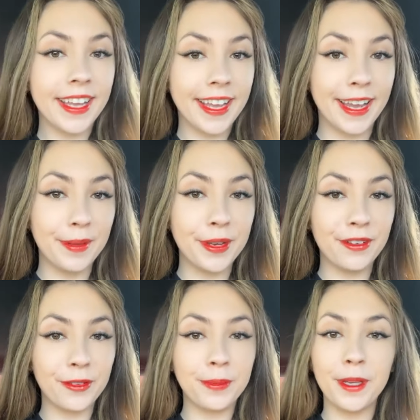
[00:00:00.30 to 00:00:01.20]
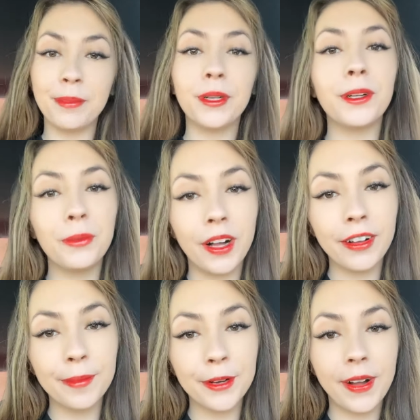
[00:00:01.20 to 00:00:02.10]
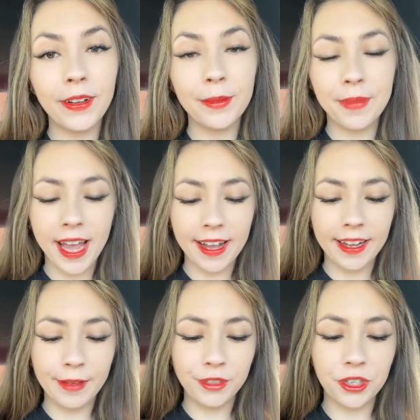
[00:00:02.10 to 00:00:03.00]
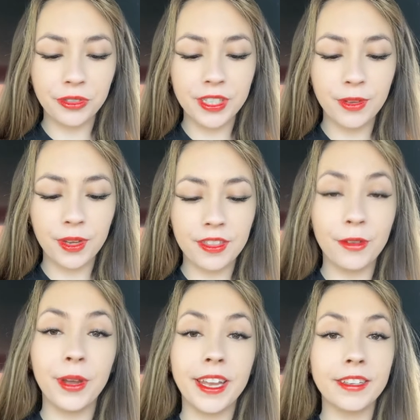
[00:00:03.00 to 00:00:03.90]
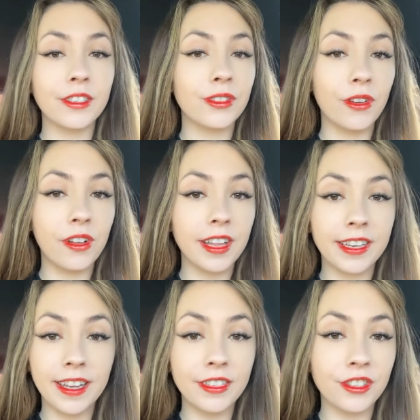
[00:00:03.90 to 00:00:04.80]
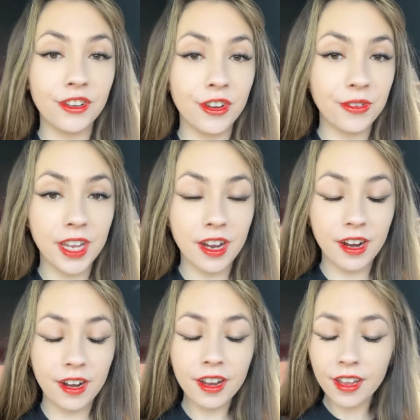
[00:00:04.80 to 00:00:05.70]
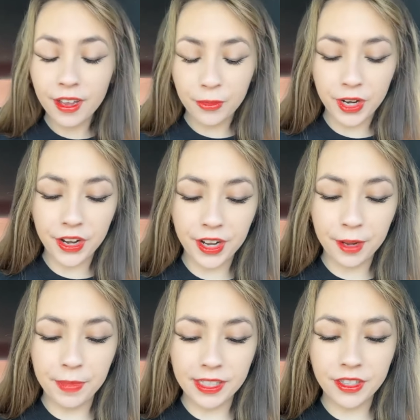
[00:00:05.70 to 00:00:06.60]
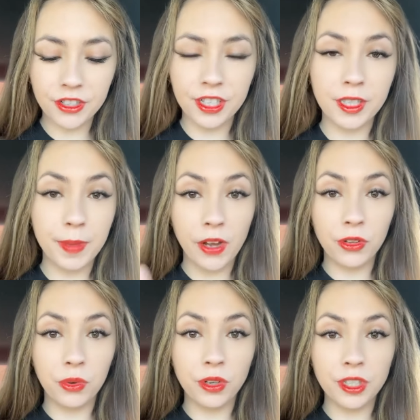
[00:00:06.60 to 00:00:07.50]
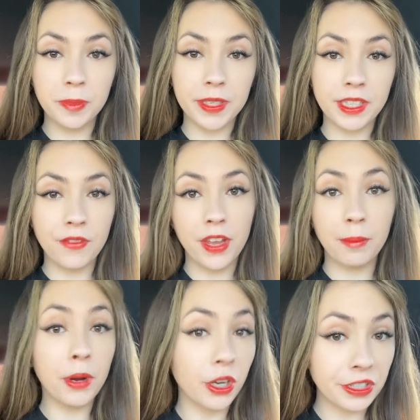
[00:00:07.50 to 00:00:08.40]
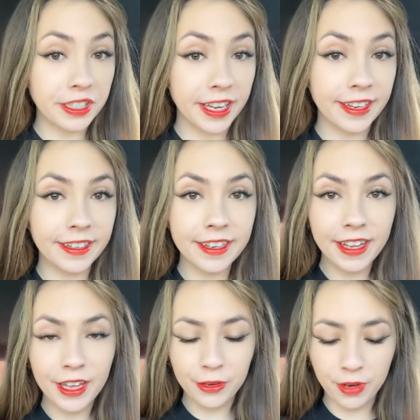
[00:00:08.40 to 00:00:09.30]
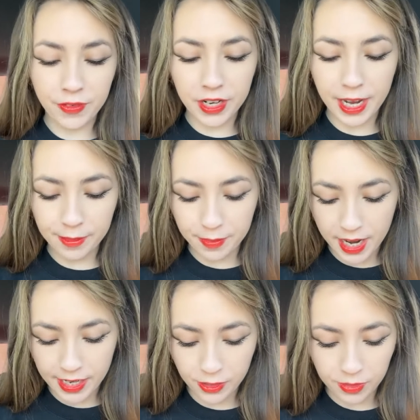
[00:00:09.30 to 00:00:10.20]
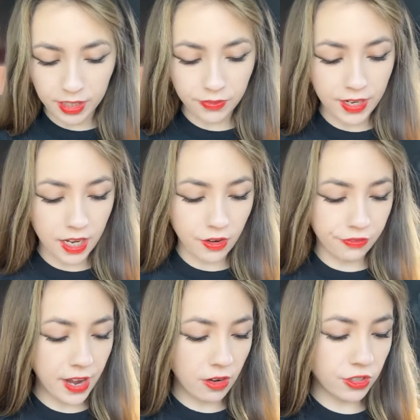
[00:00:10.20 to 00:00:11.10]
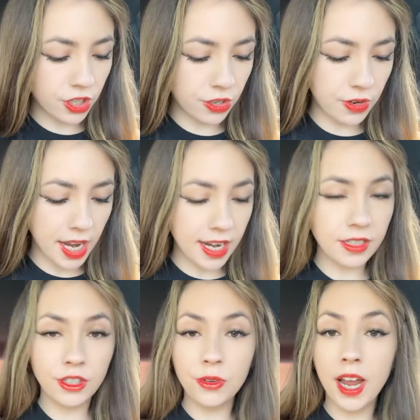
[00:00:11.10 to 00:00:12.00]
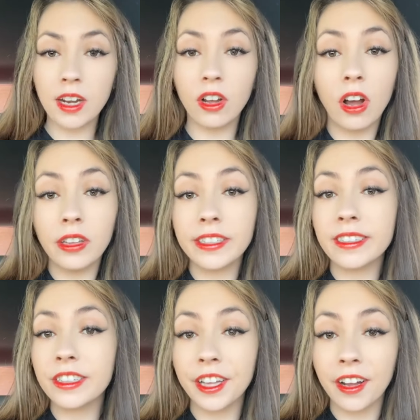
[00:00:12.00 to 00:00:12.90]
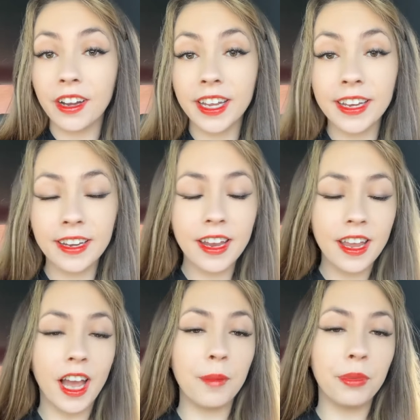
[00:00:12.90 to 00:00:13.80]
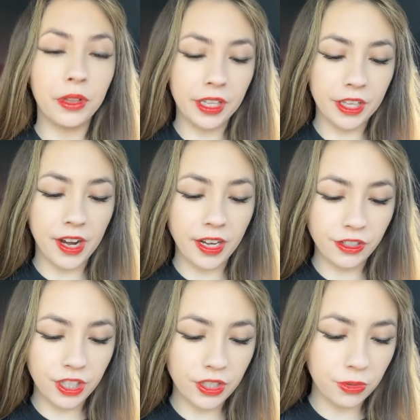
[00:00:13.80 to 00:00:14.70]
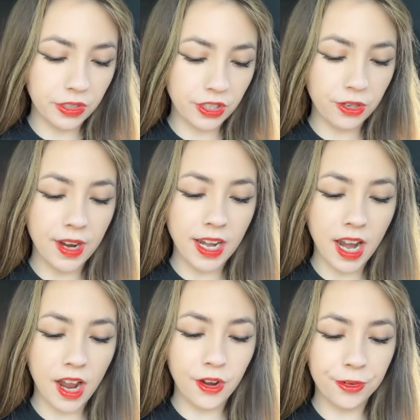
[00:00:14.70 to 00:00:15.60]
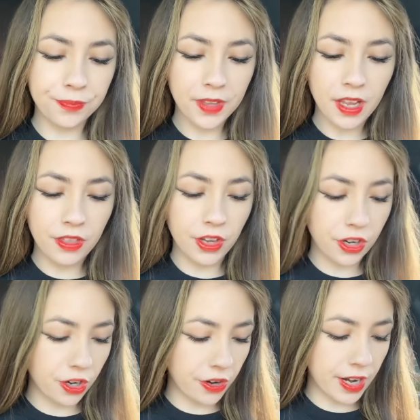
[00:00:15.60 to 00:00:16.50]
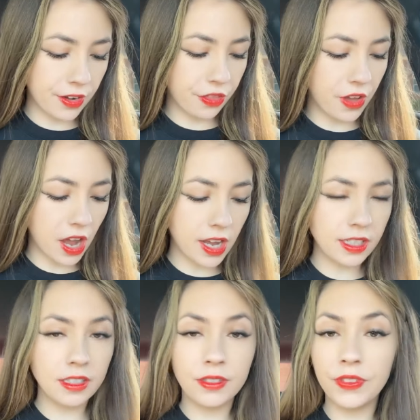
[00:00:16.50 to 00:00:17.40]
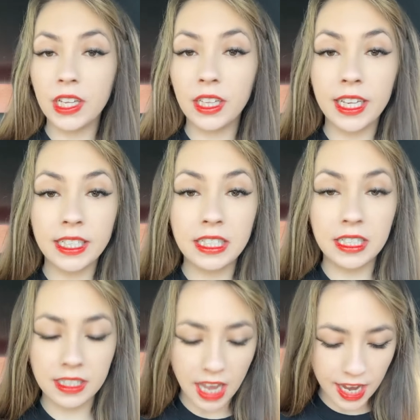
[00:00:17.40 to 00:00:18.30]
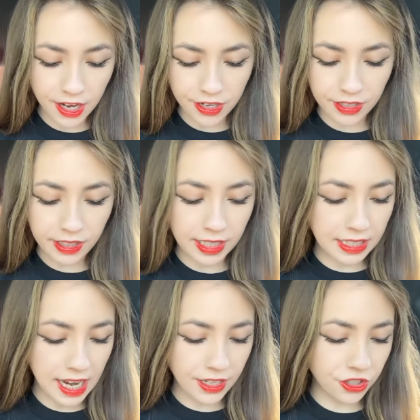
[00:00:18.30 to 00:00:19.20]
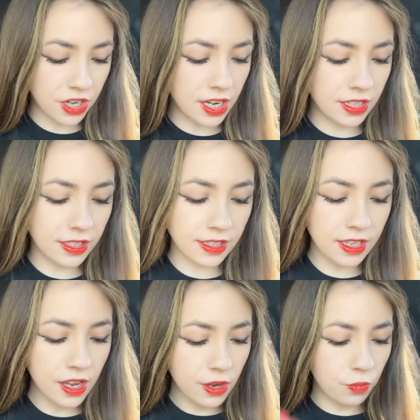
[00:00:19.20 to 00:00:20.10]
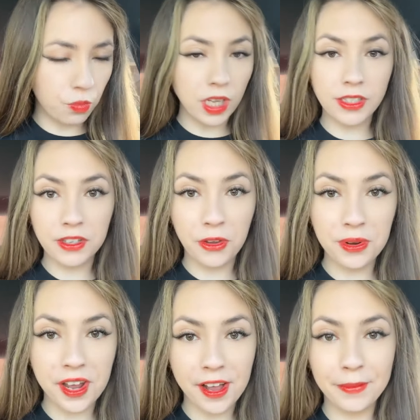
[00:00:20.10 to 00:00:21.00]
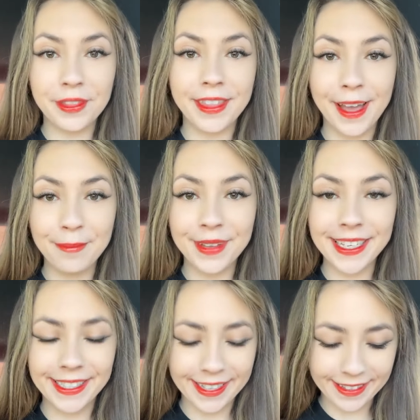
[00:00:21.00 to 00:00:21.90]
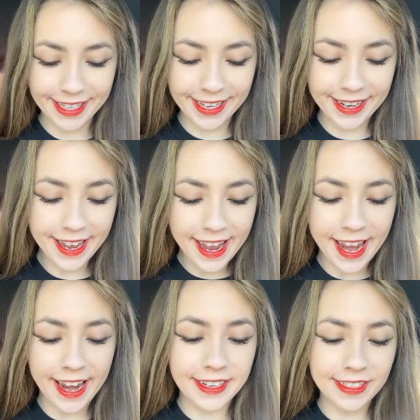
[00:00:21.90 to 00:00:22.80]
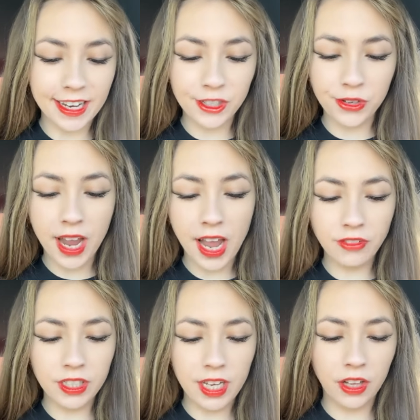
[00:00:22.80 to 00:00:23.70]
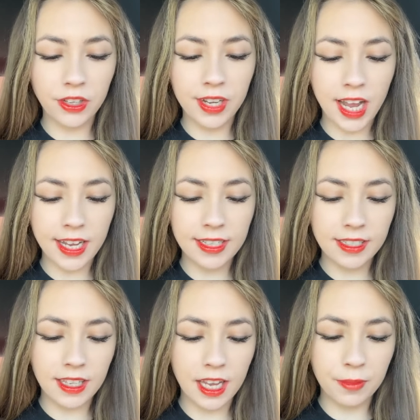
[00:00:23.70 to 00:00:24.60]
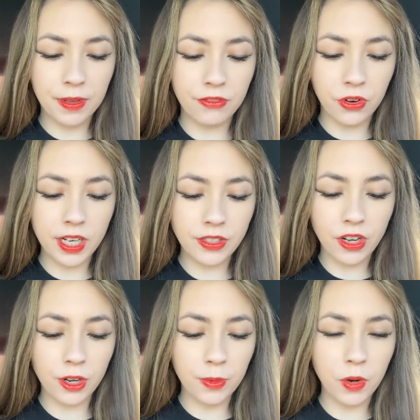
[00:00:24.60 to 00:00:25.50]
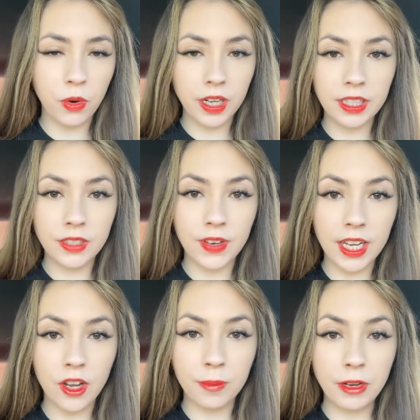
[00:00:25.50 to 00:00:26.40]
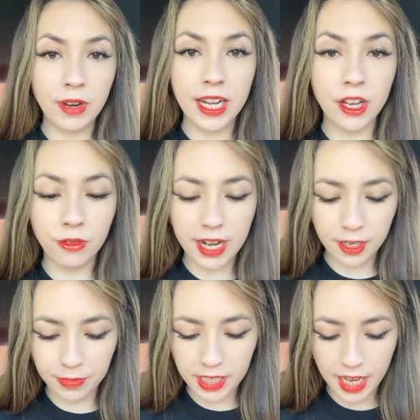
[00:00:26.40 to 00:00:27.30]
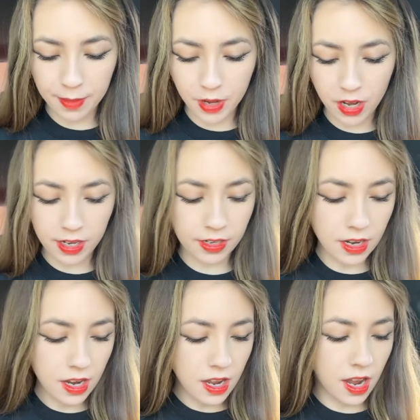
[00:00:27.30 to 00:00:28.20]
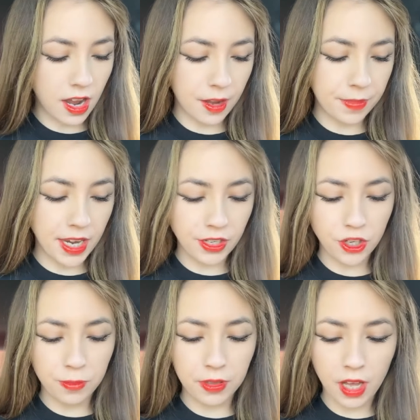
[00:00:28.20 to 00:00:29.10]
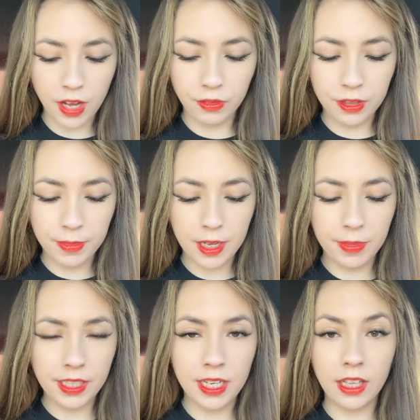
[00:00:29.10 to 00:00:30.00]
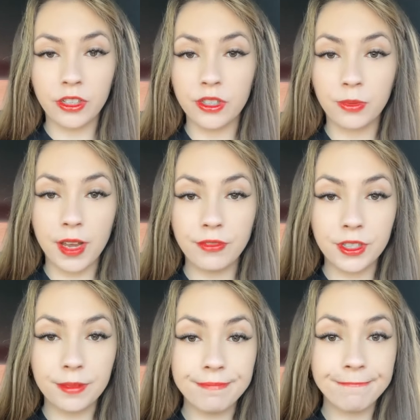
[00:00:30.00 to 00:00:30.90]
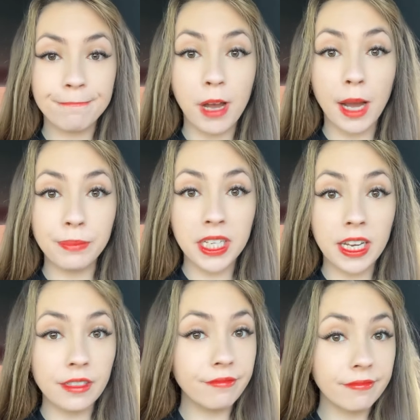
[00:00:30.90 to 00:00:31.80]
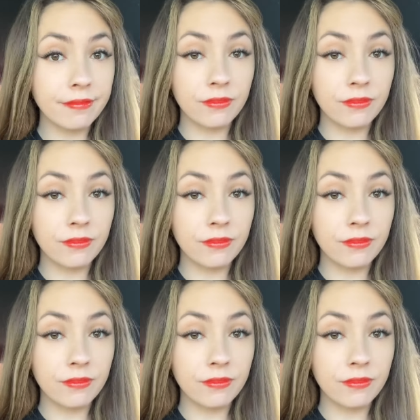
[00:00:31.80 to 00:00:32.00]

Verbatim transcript: Hey, beautiful people, welcome or welcome back. I'm Josie with Awakened Soul. In case you're new here, we're here to get messages about your specific person, whoever came to mind when this video found you, and you had a calling to click on it. I'm pulling their energy towards you right now, their current thoughts, feelings, desires, intentions, what's going on with them basically. And I do have to tell you guys, like, before I started recording this video, my radio randomly came on um, and You Belong With Me by Taylor Swift popped in.